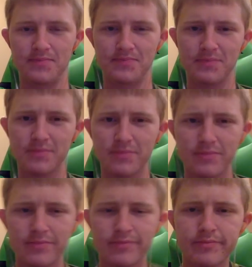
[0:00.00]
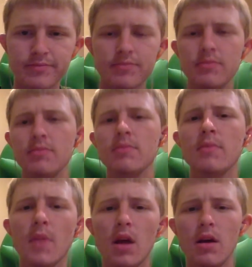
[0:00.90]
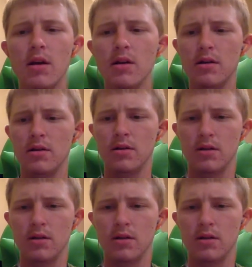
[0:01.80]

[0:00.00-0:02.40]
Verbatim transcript: Okay, here we go. Camera standing by.